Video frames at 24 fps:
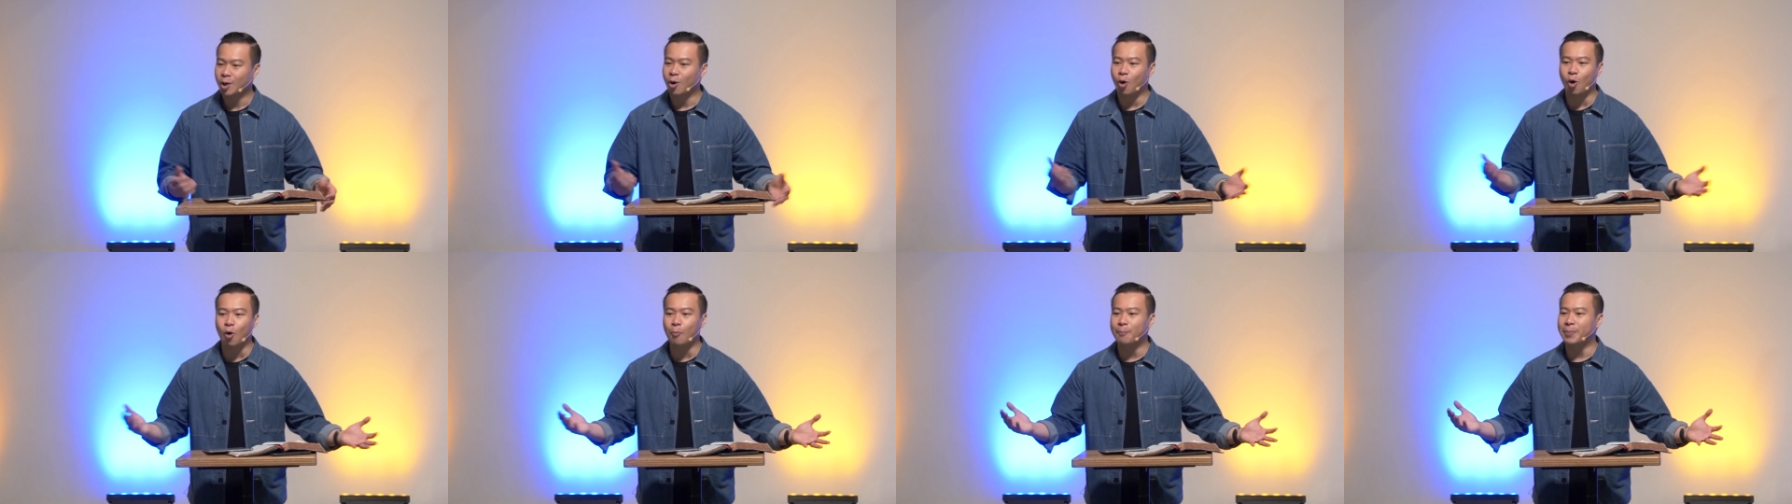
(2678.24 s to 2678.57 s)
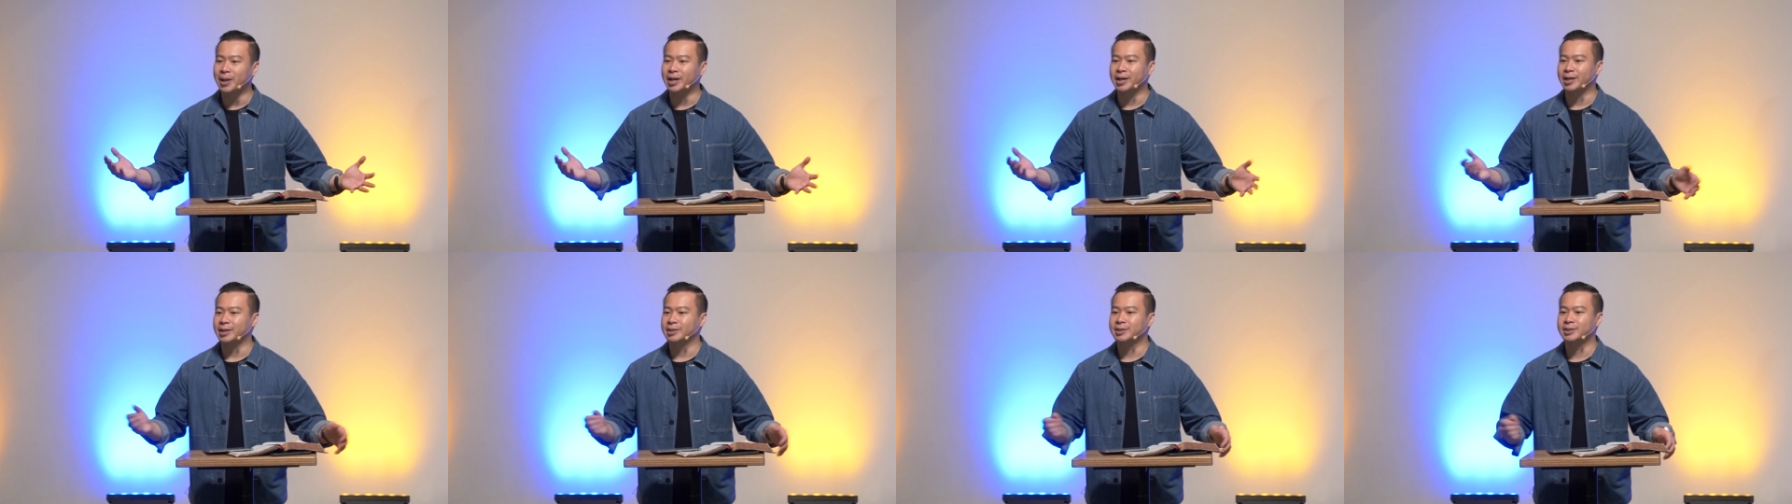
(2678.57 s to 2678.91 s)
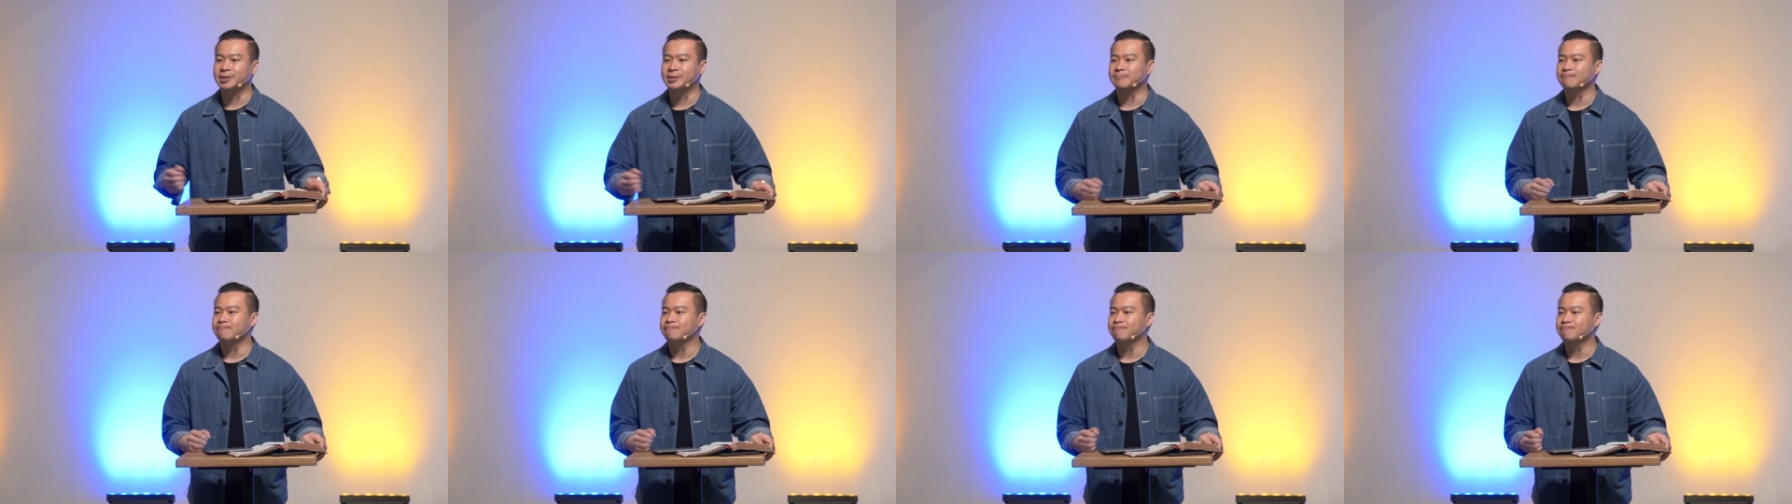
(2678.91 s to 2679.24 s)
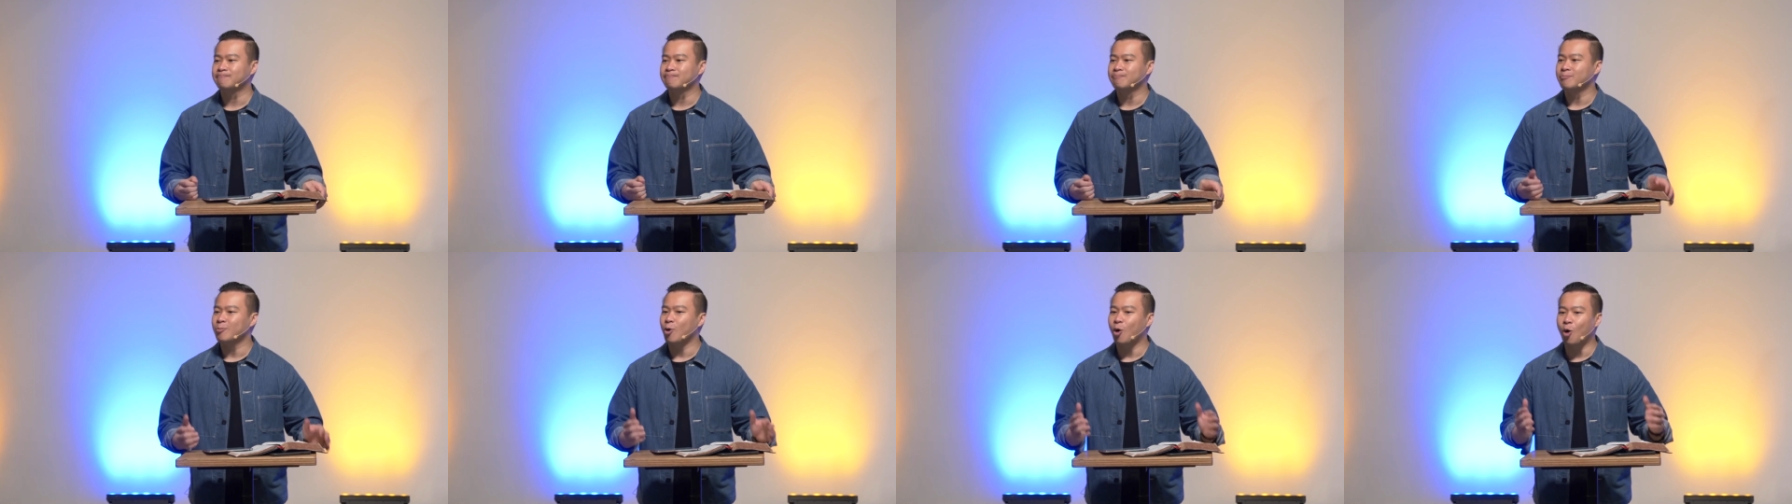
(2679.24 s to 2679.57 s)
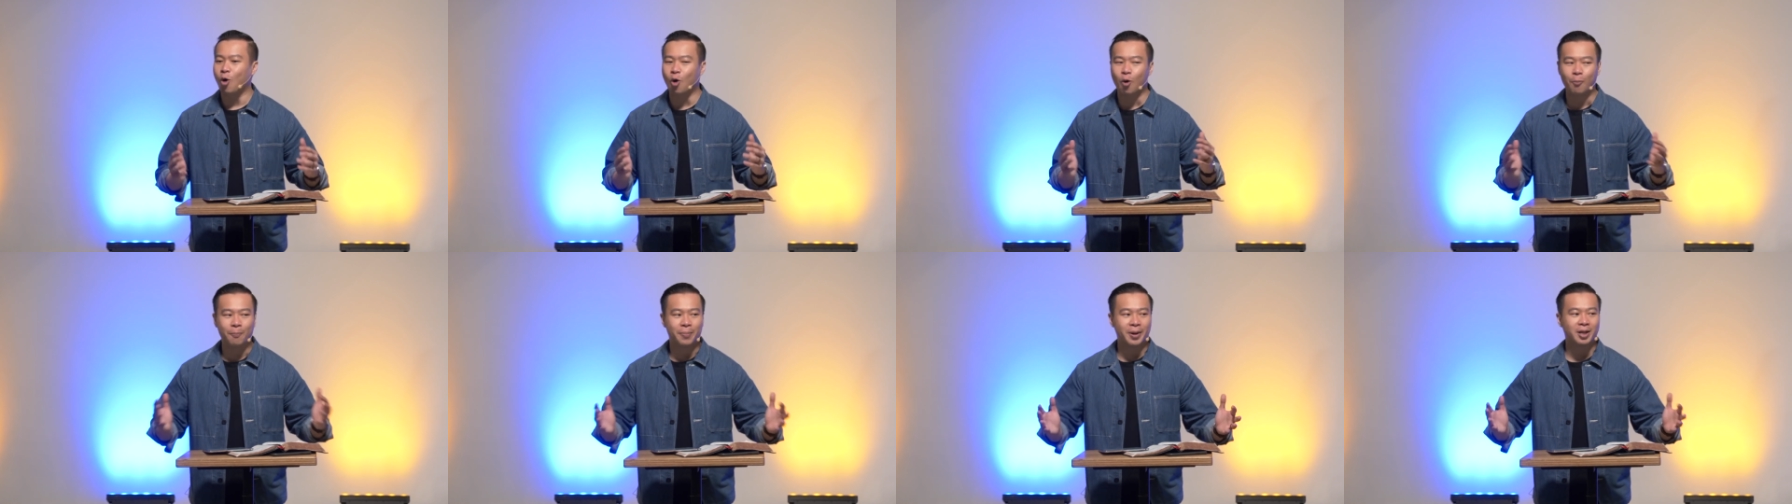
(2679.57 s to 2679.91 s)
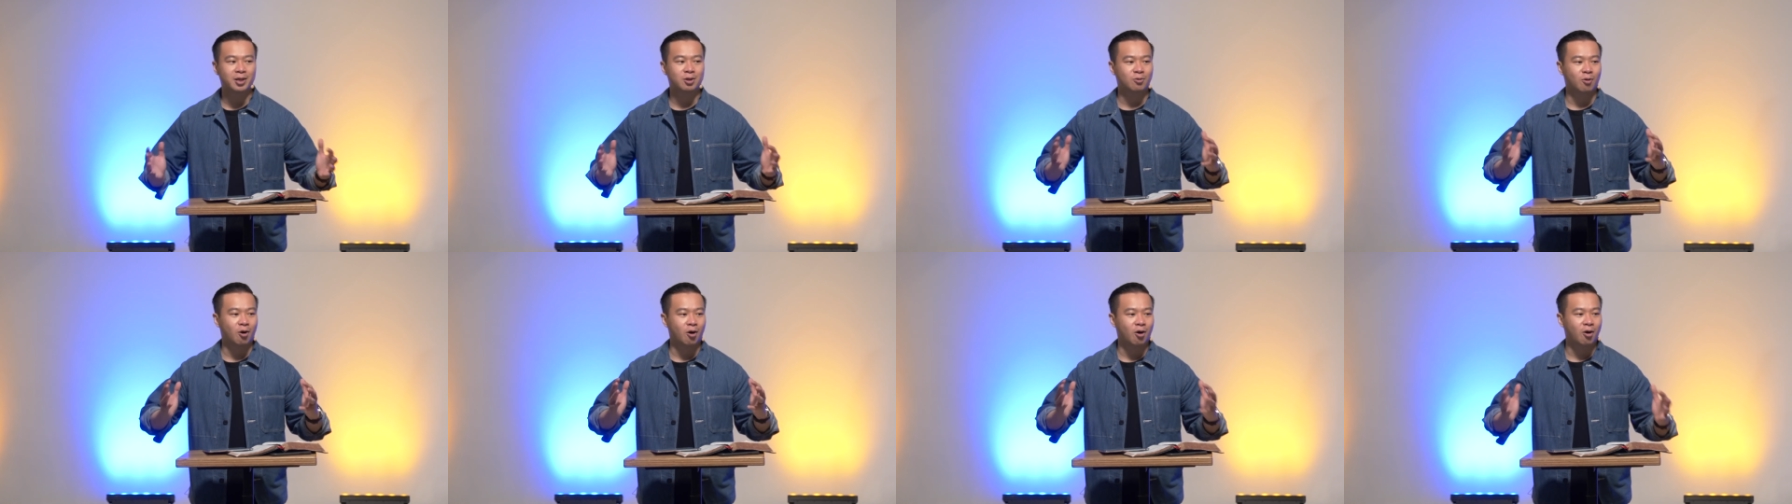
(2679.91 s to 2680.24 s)
Openness,
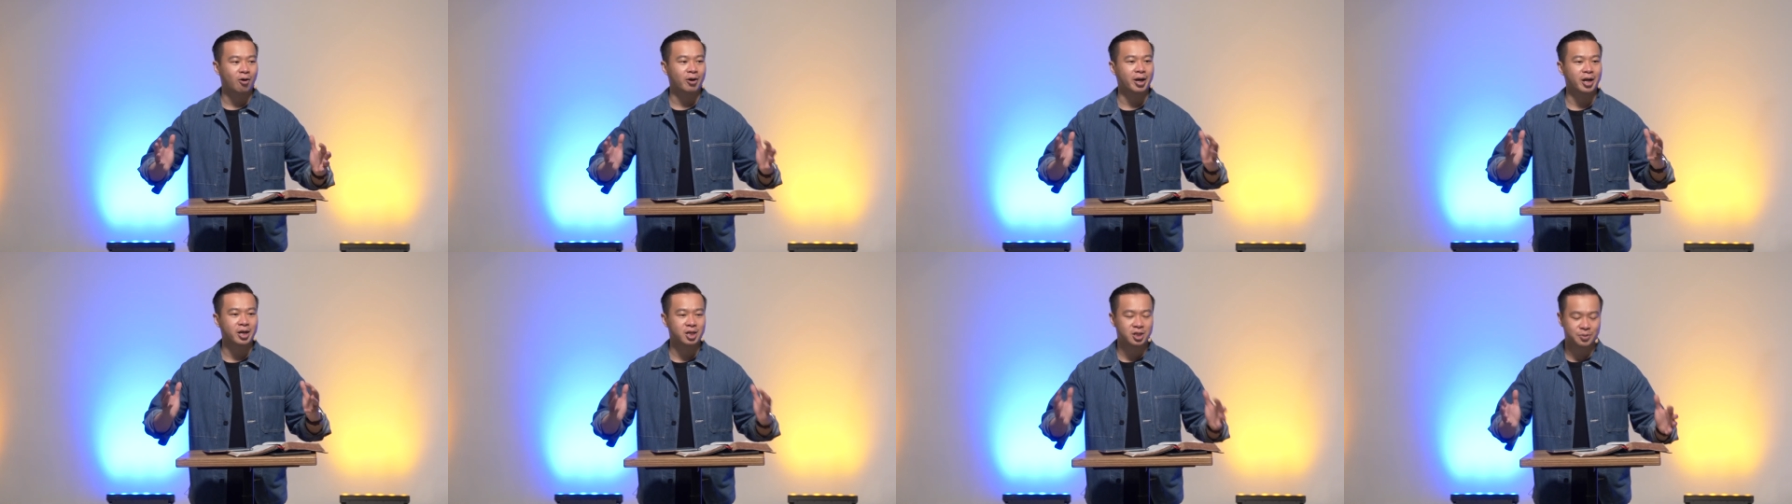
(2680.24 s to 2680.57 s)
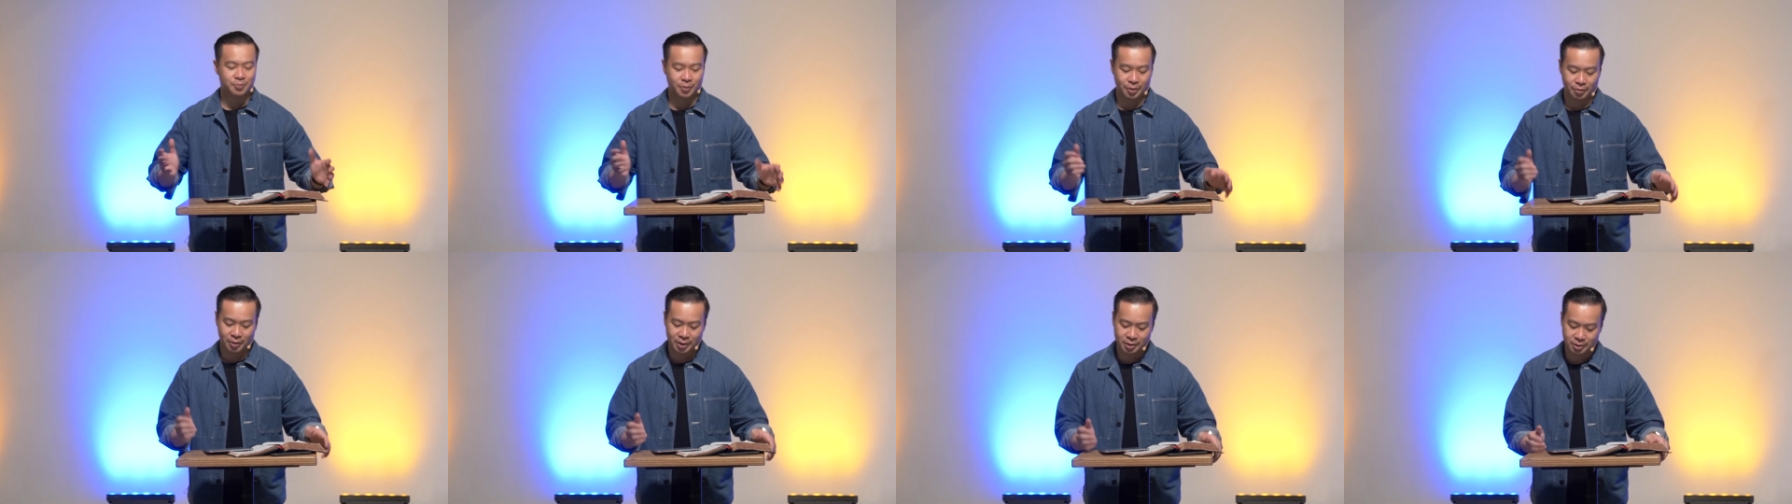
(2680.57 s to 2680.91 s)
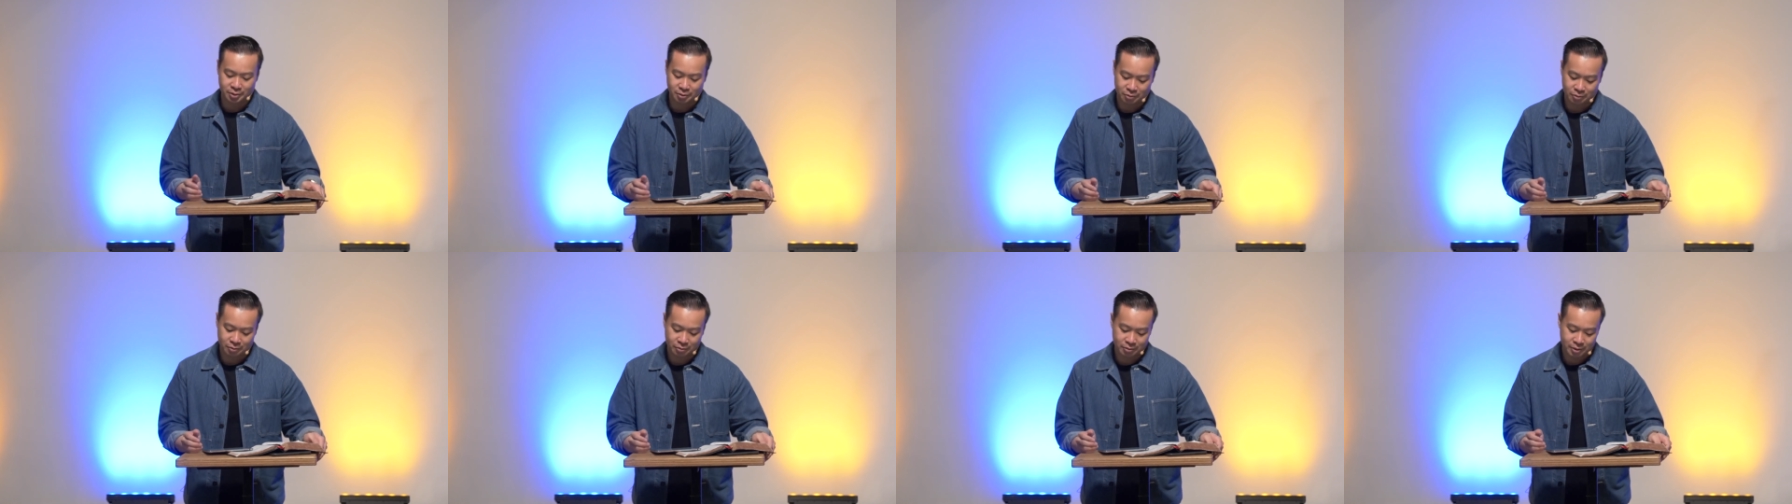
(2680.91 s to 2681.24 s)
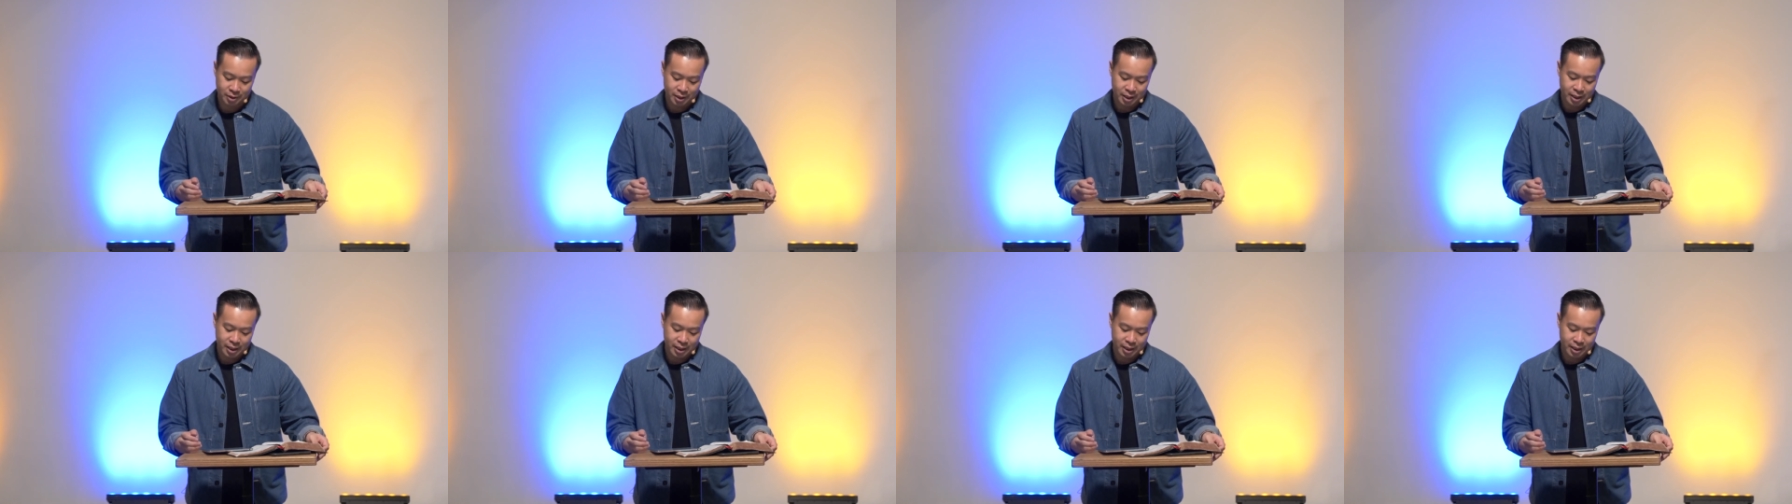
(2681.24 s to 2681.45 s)
open to all that the Spirit wants to do.